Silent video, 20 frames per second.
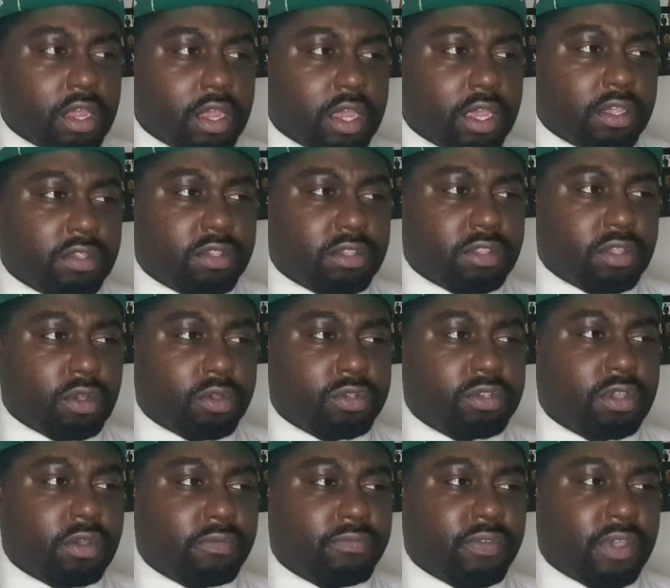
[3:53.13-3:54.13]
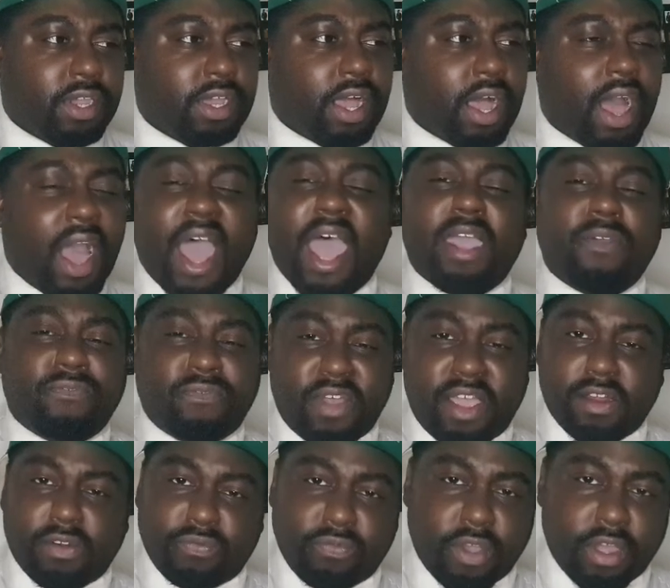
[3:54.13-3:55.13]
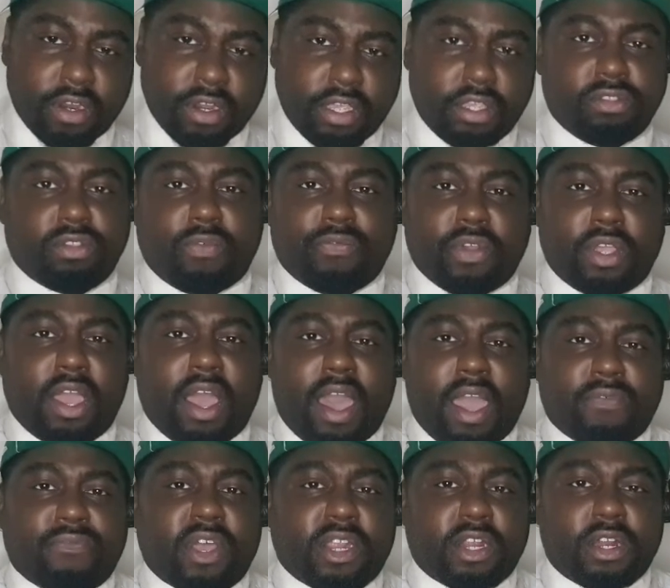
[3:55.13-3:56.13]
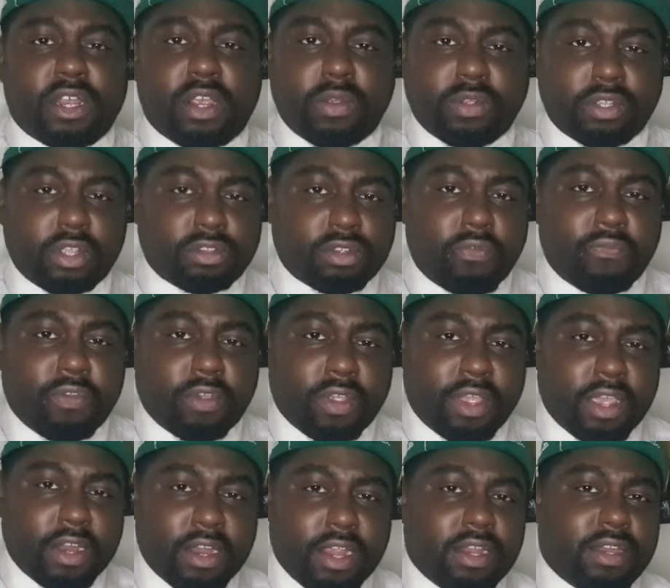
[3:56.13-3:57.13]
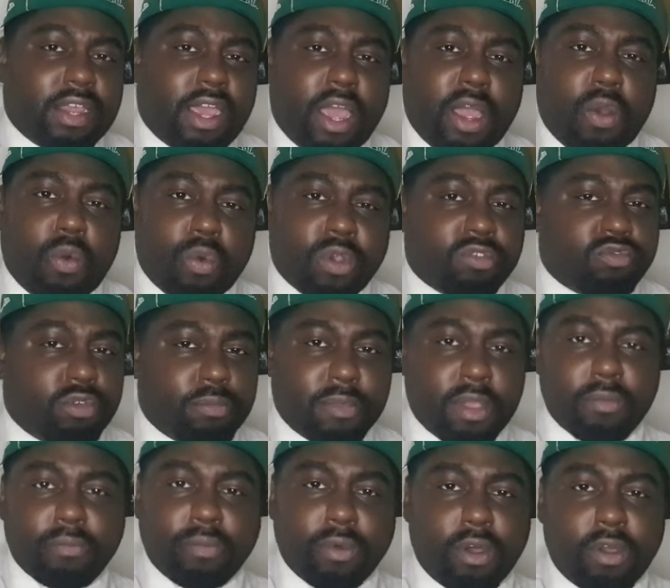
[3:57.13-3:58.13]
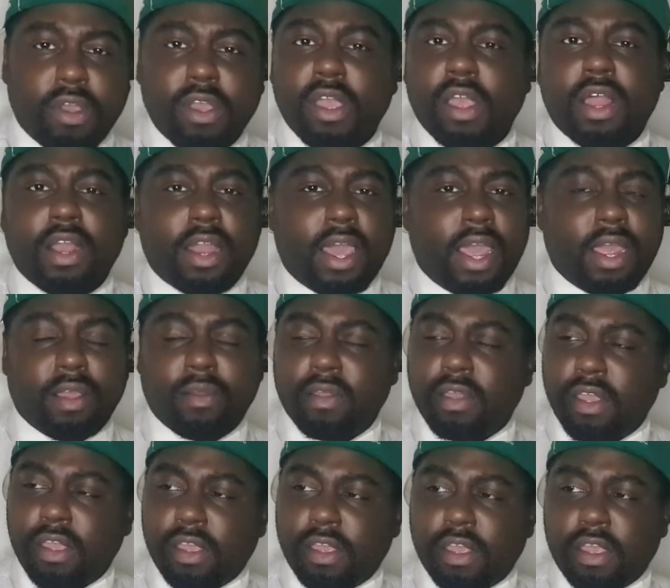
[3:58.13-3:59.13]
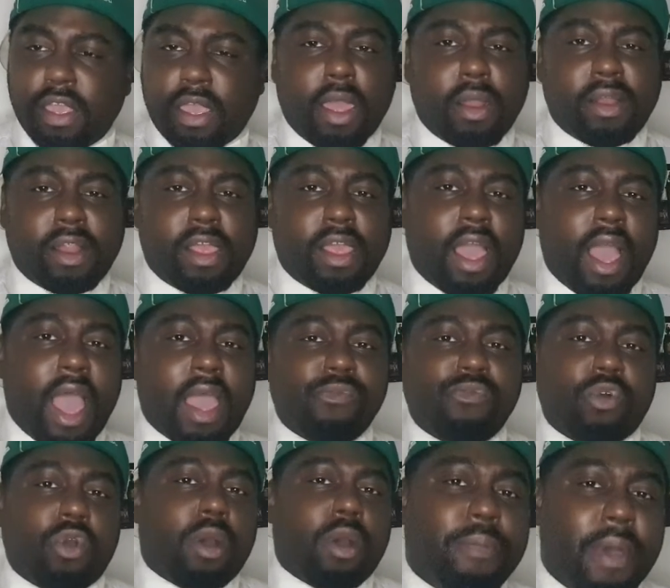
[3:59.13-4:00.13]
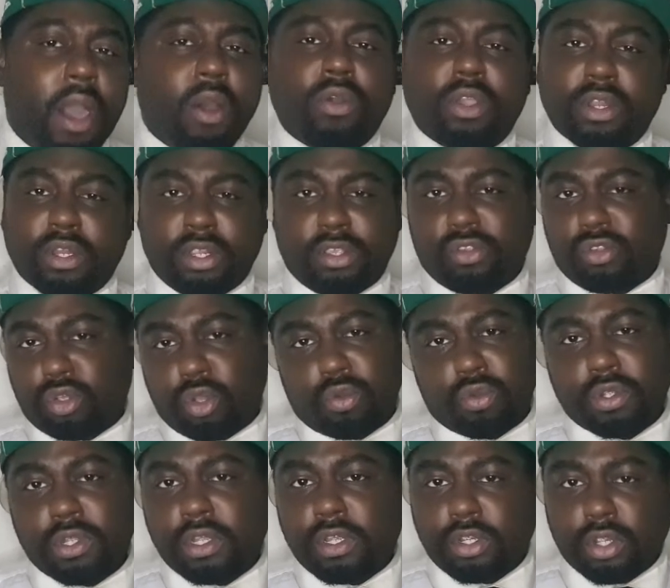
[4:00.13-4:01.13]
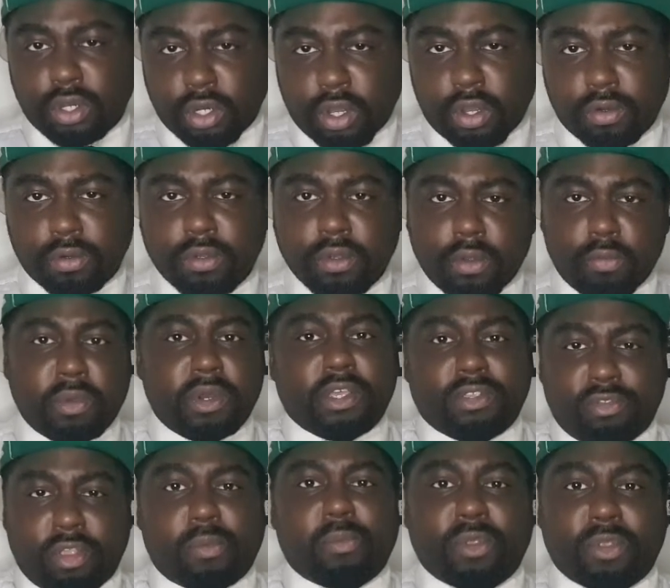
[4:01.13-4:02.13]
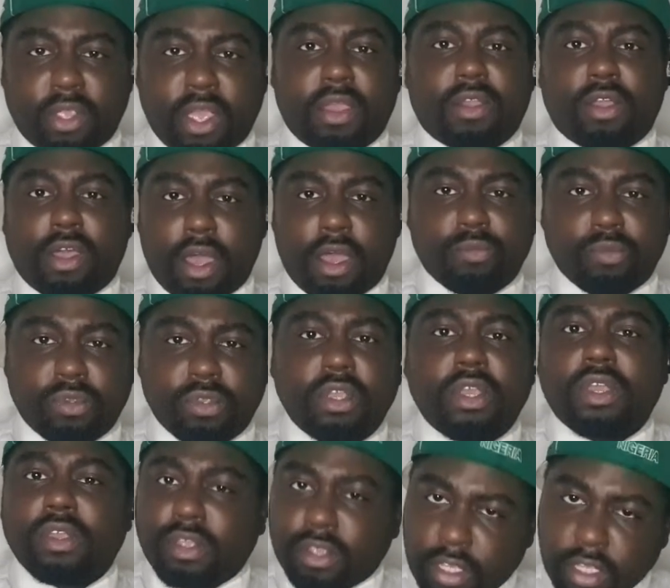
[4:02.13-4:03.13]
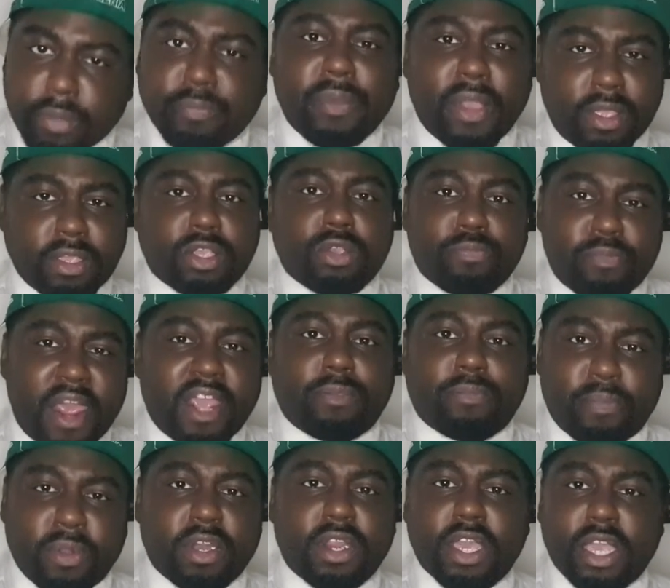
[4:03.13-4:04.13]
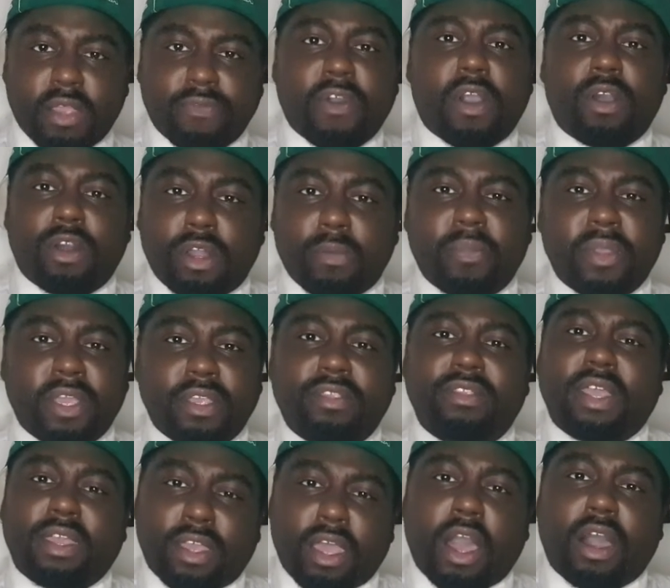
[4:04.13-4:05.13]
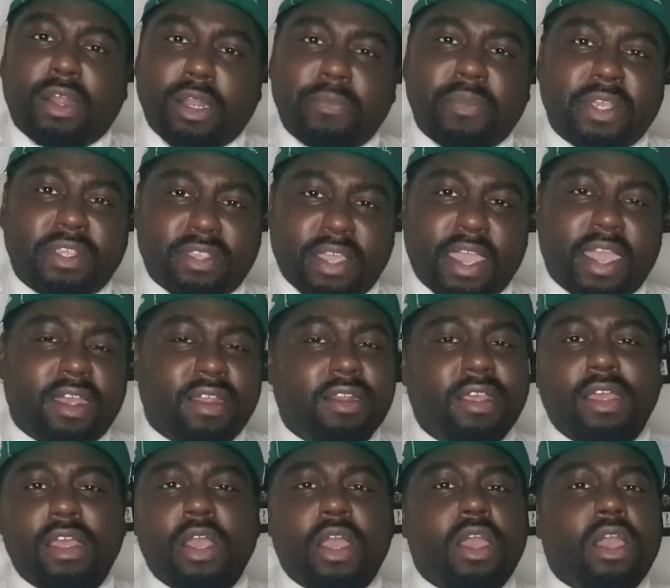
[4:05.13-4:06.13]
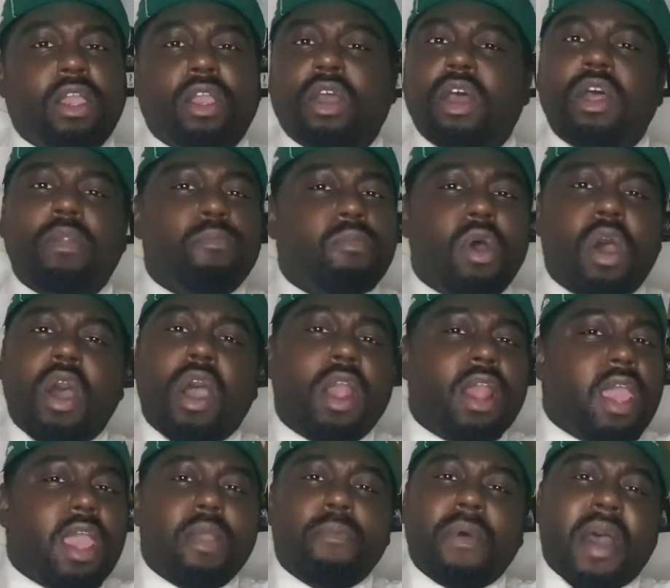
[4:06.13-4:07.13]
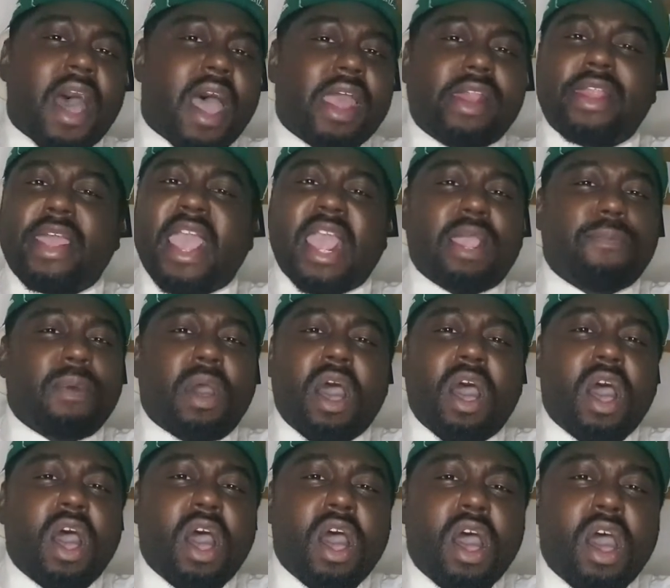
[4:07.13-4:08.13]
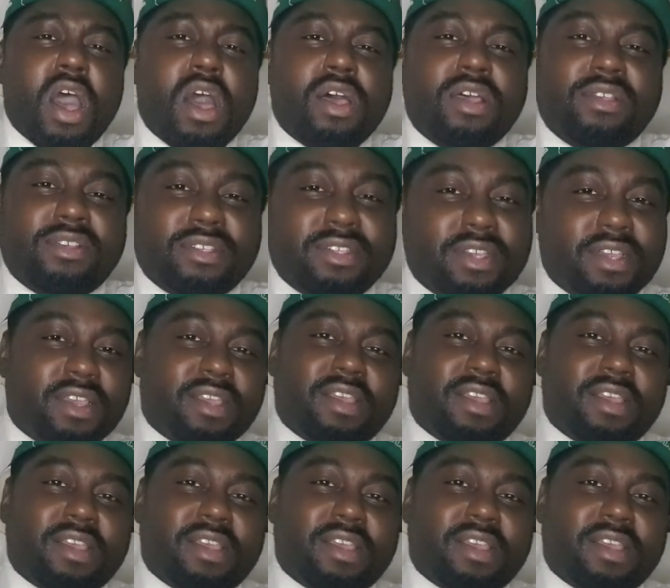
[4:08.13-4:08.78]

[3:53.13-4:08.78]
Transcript: it's still something I find funny, something I find hilarious, there's something in it that I always remember. Like I've balcony, so, you know, when the summertime comes, you best believe I'm gonna be saying, "Good morning, my neighbors."